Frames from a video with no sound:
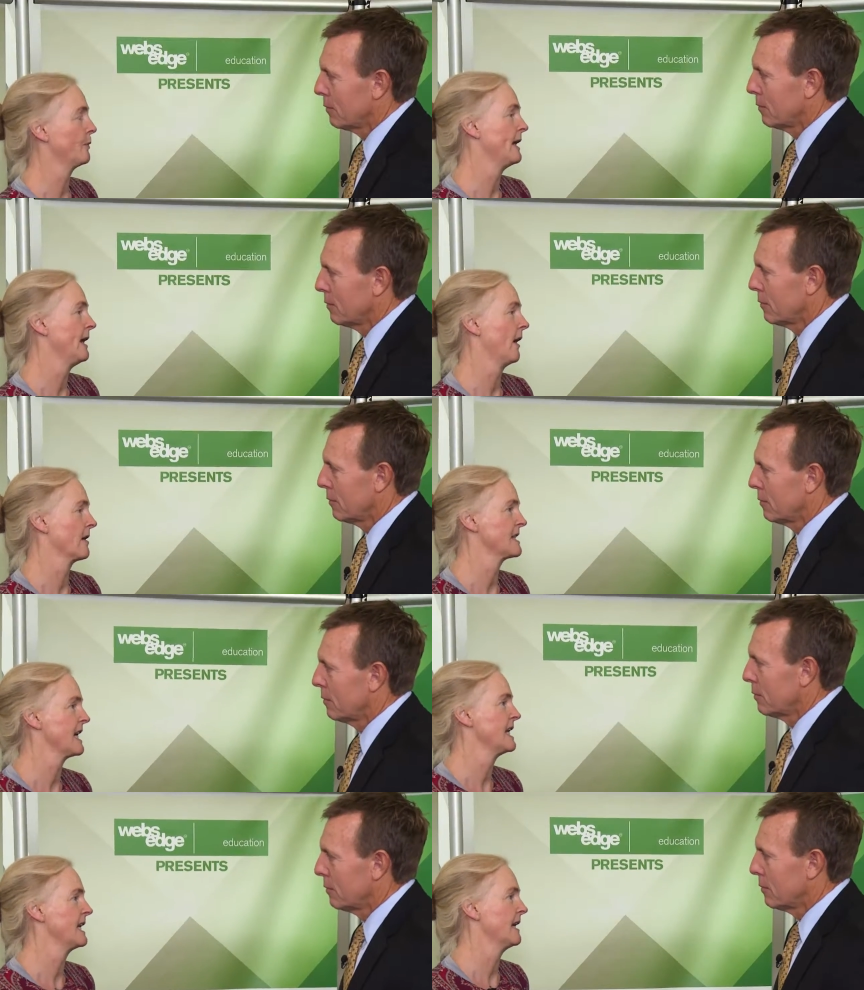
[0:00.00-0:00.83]
Speaker 1: We are
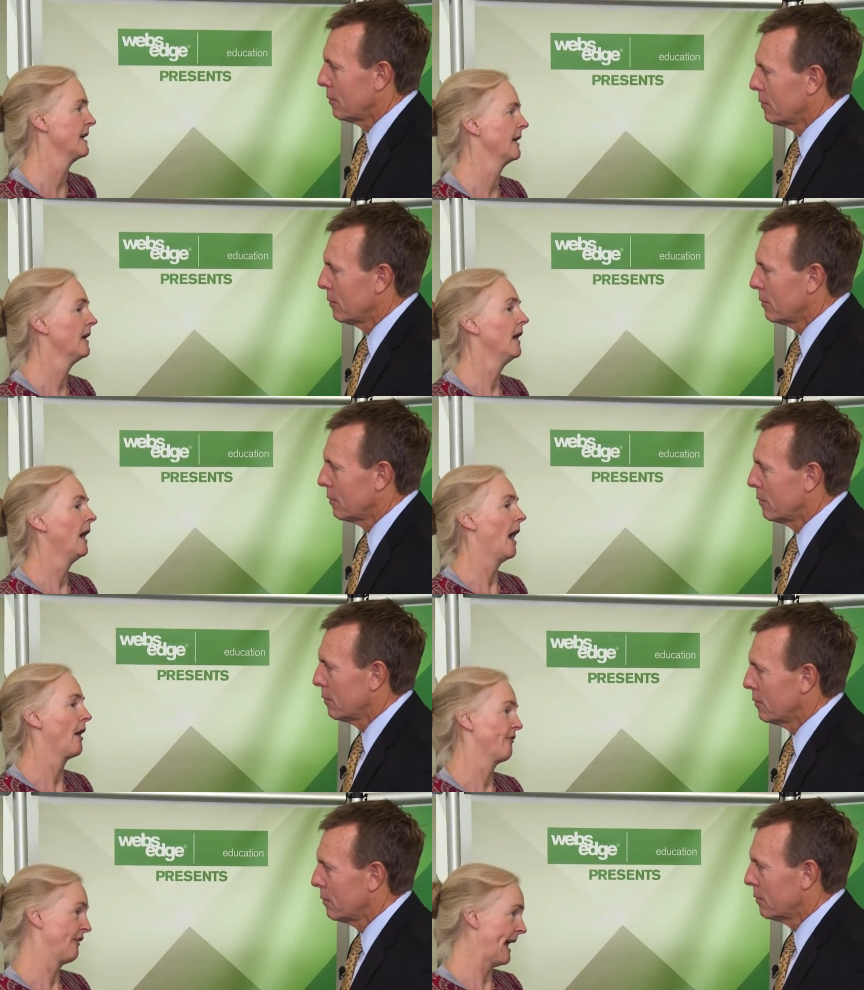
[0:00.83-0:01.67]
taking
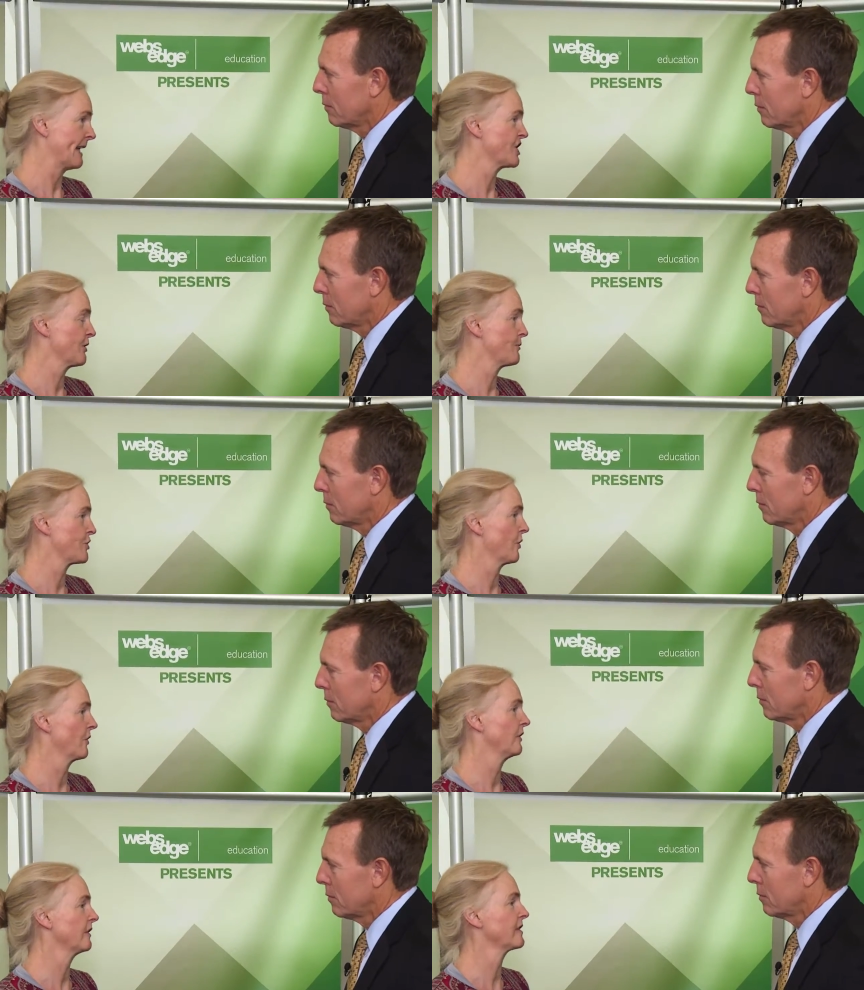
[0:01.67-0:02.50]
our flagship
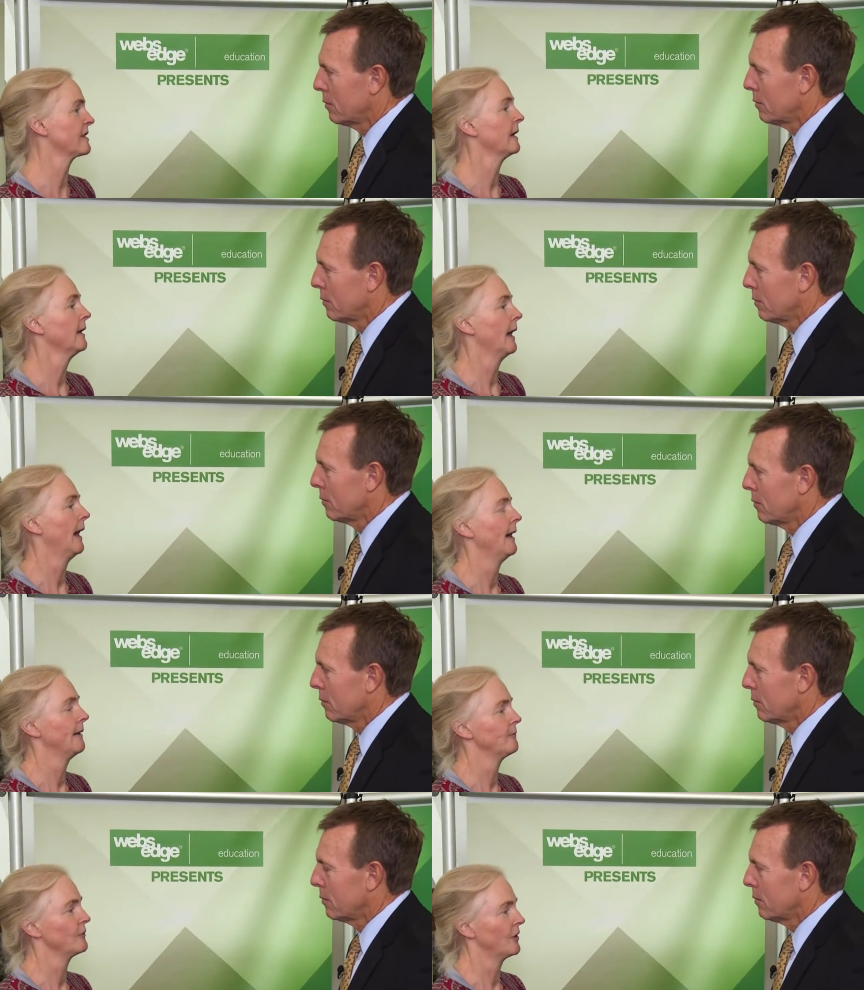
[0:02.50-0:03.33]
journals,
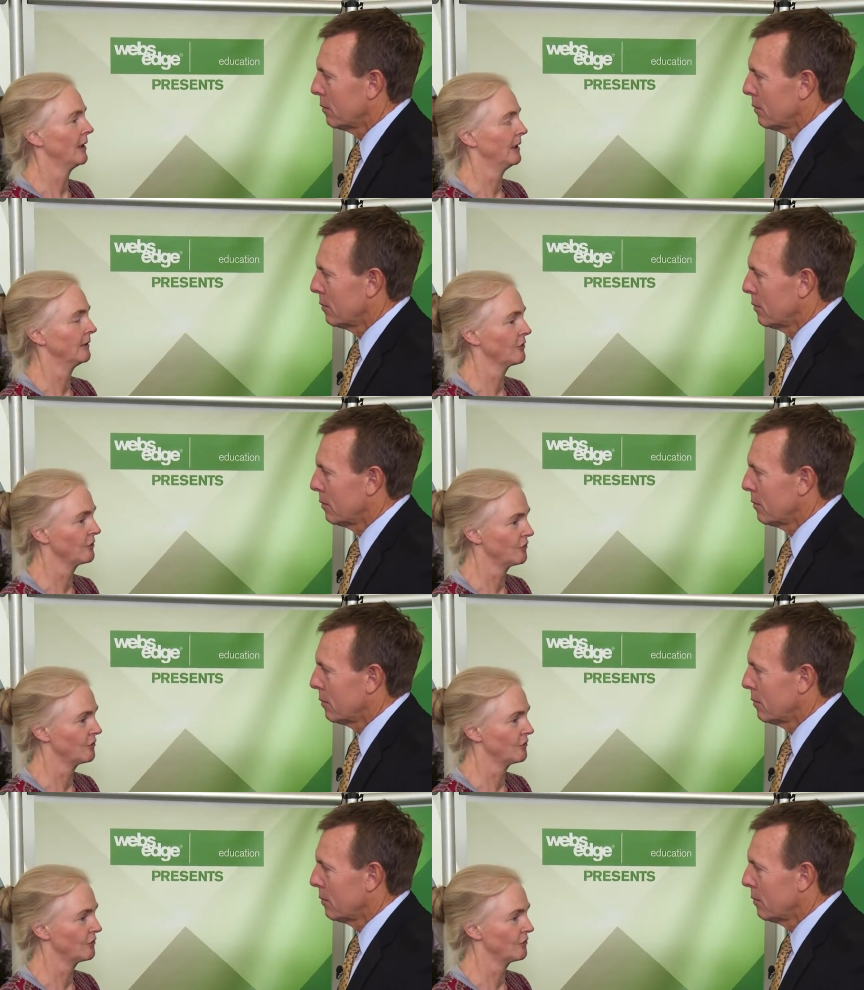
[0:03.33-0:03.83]
uh, the